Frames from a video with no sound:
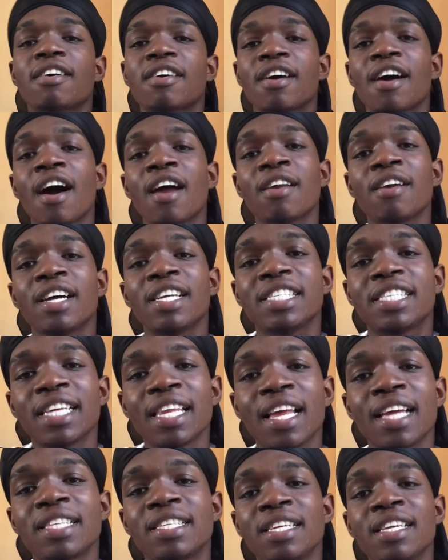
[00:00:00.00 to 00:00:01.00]
Carlo
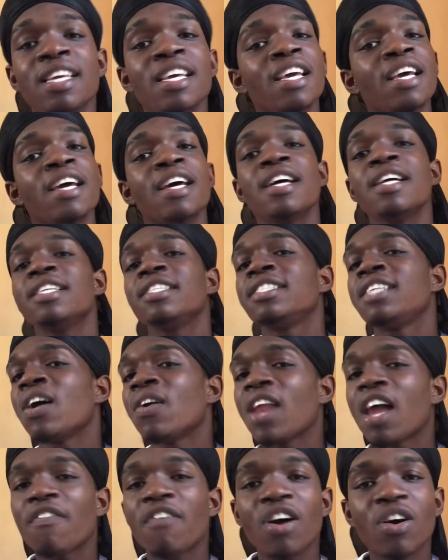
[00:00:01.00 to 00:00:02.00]
Ancelotti,
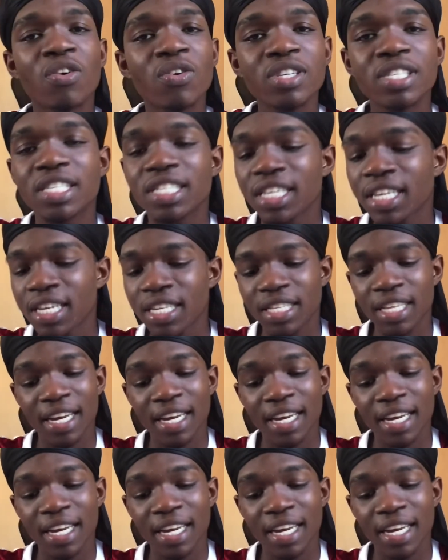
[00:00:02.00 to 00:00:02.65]
they'll have a good season.